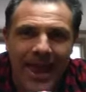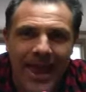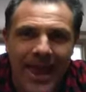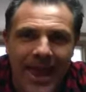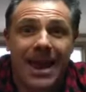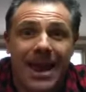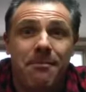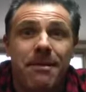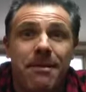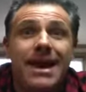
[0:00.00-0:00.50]

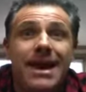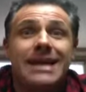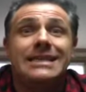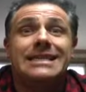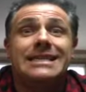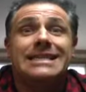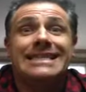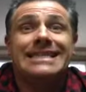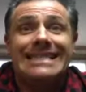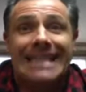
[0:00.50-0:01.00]
and made
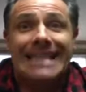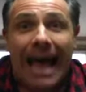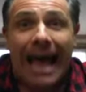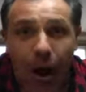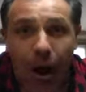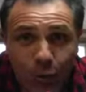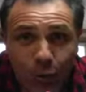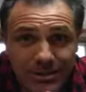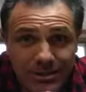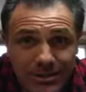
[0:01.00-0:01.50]

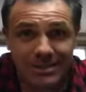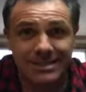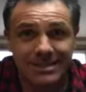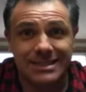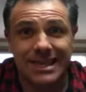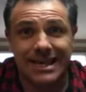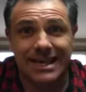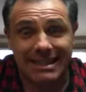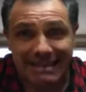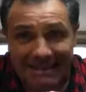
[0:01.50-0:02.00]
thousands
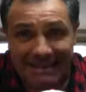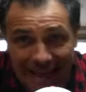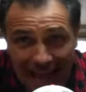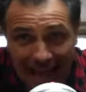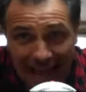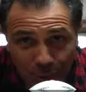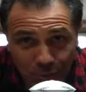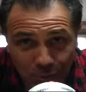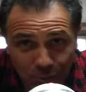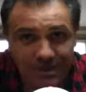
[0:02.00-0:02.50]
and
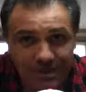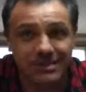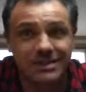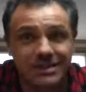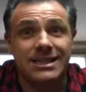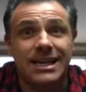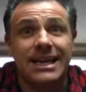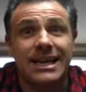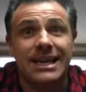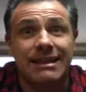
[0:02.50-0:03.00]

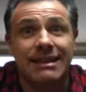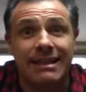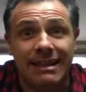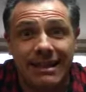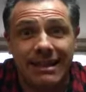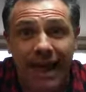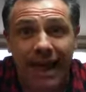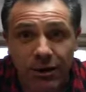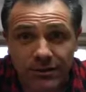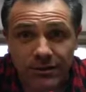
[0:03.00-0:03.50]
thousands and
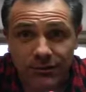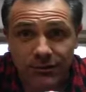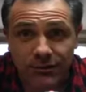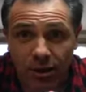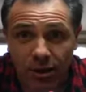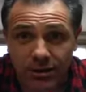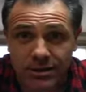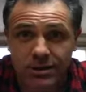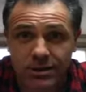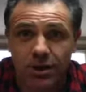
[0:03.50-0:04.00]
thousands of
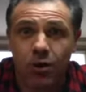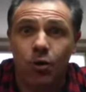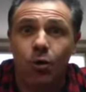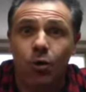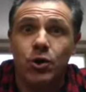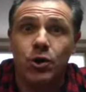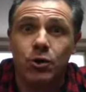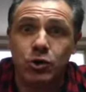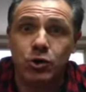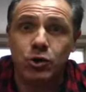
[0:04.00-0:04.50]
dollars
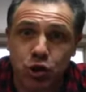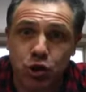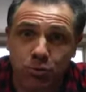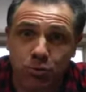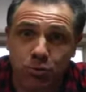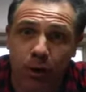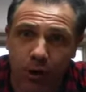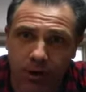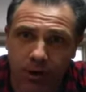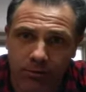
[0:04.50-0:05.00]
on YouTube
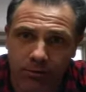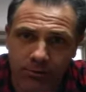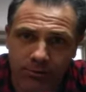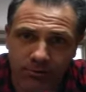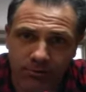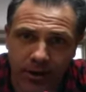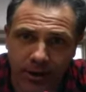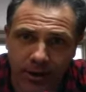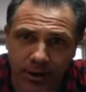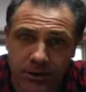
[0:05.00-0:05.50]
alone,
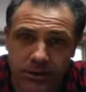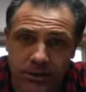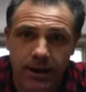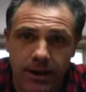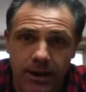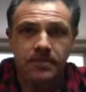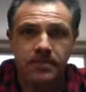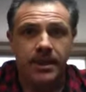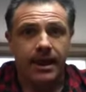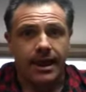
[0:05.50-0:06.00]
videos.
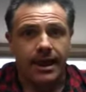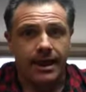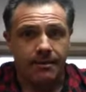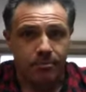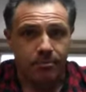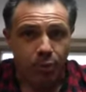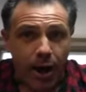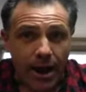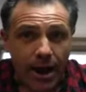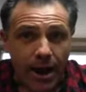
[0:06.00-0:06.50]

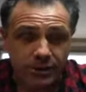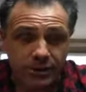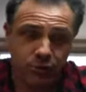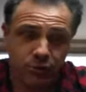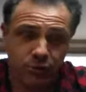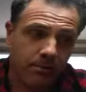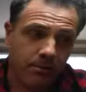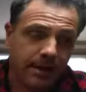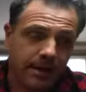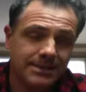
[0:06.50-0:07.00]
And prior to
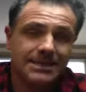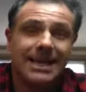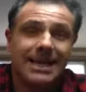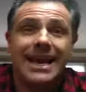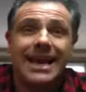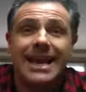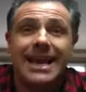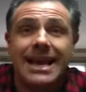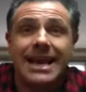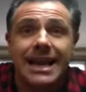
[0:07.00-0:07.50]
three months,
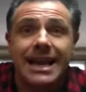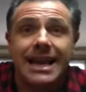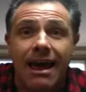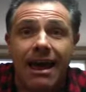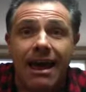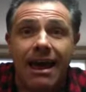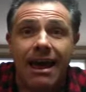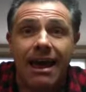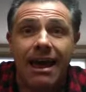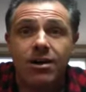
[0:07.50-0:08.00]
he
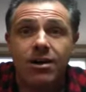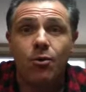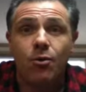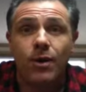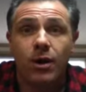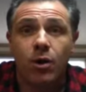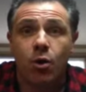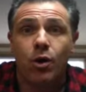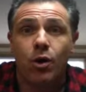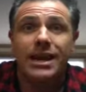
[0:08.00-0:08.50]
never
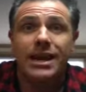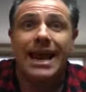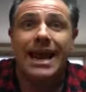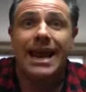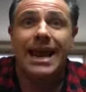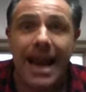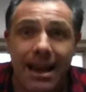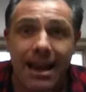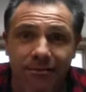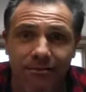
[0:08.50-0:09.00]
recorded
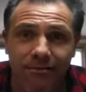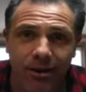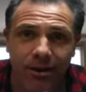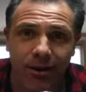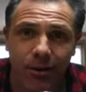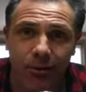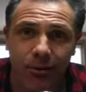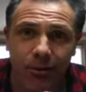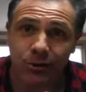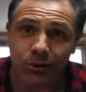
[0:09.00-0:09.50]
any
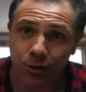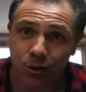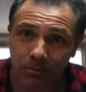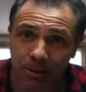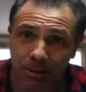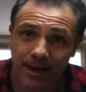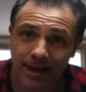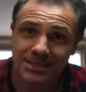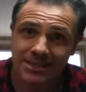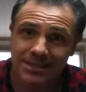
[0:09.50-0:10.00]
video. In three
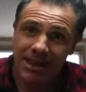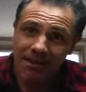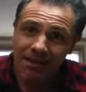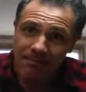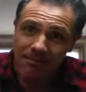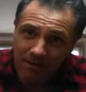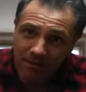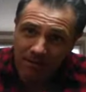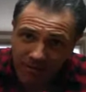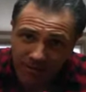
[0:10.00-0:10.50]

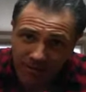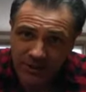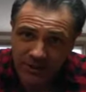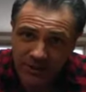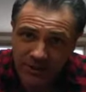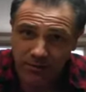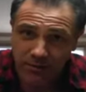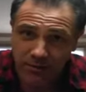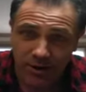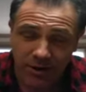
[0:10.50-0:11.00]
months,
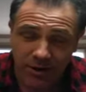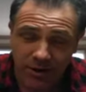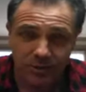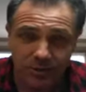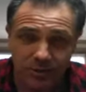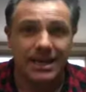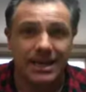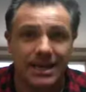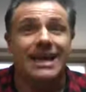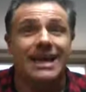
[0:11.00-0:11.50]
53
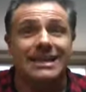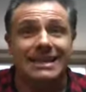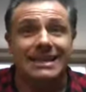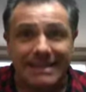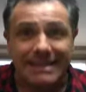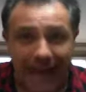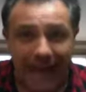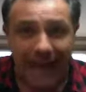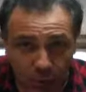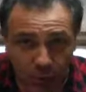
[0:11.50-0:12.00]
videos,
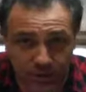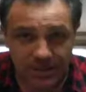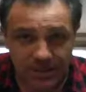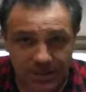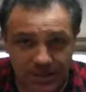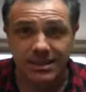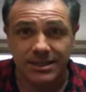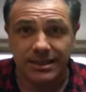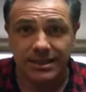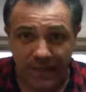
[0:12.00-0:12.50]

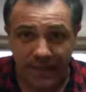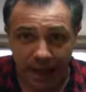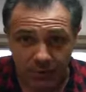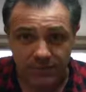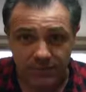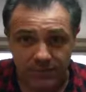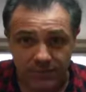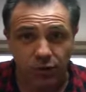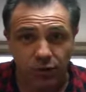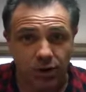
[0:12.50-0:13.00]
thousands and
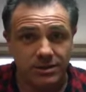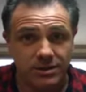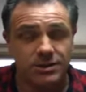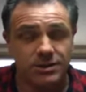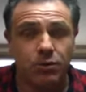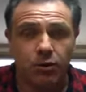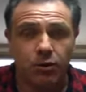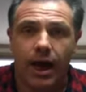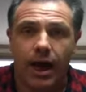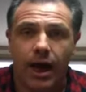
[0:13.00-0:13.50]
thousands of dollars, new
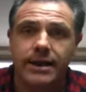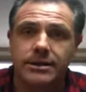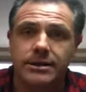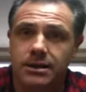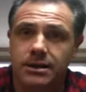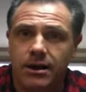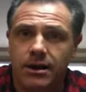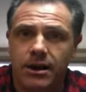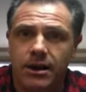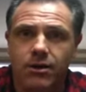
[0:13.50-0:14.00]
clients
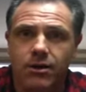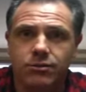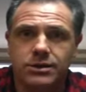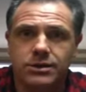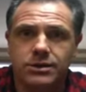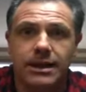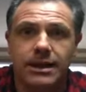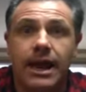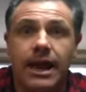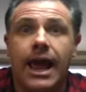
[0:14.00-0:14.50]

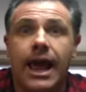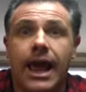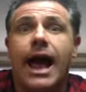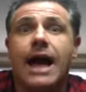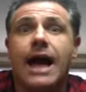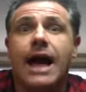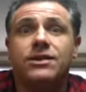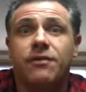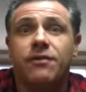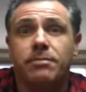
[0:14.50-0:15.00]
using a
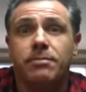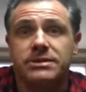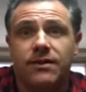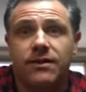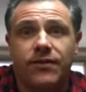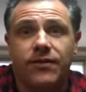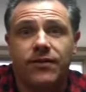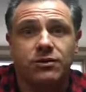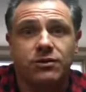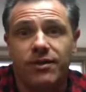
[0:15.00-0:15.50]
different
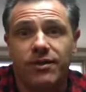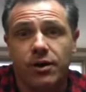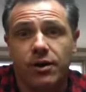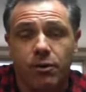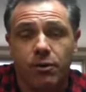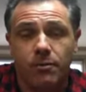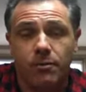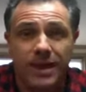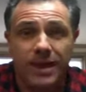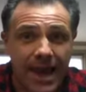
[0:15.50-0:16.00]
presentation
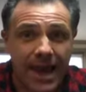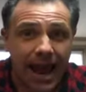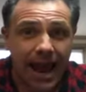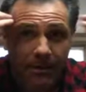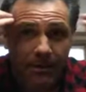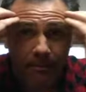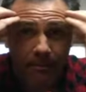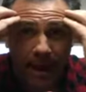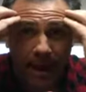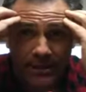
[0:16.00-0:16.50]
vehicle. He had
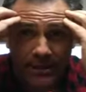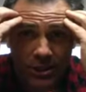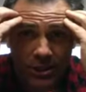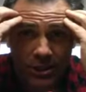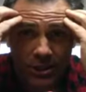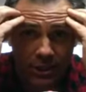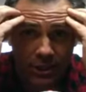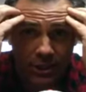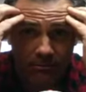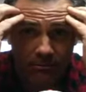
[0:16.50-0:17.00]
the
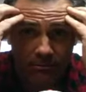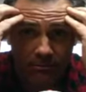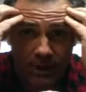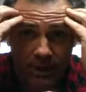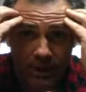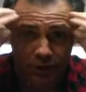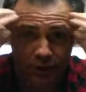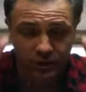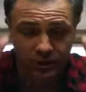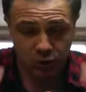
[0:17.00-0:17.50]
message, he
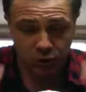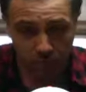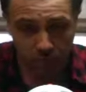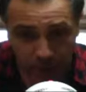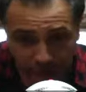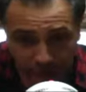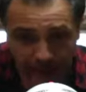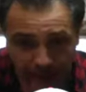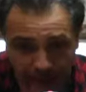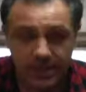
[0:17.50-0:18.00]
just
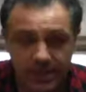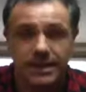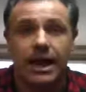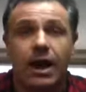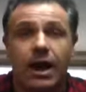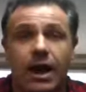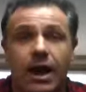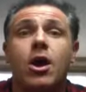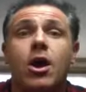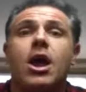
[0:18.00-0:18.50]
communicate
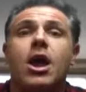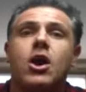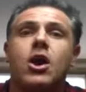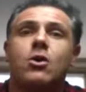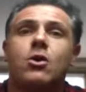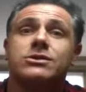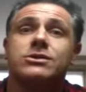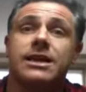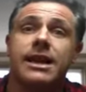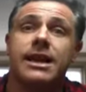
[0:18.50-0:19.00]
now
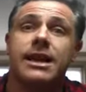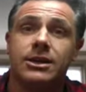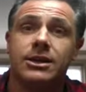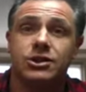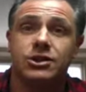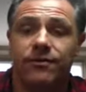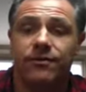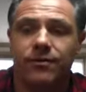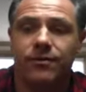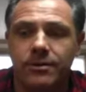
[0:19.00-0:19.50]
using a
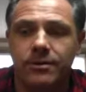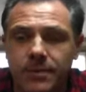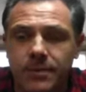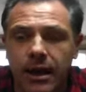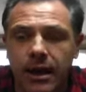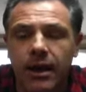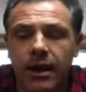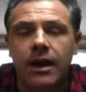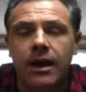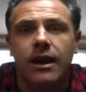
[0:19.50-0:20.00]
different
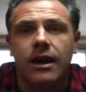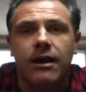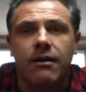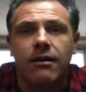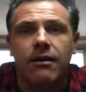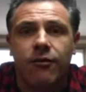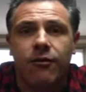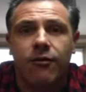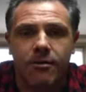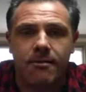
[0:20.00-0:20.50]
uh,
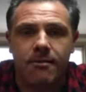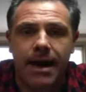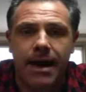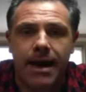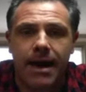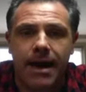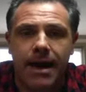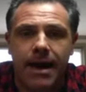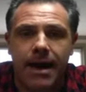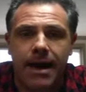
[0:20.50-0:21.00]

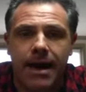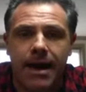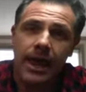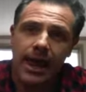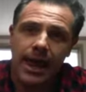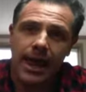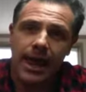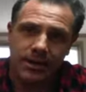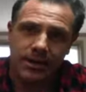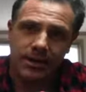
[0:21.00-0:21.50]
format.
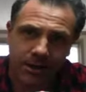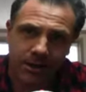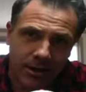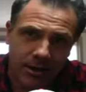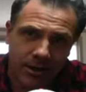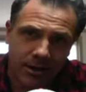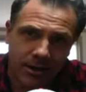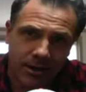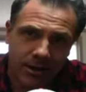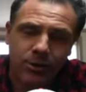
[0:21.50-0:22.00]
And the
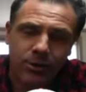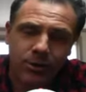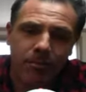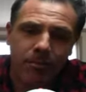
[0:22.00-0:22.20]
third point I want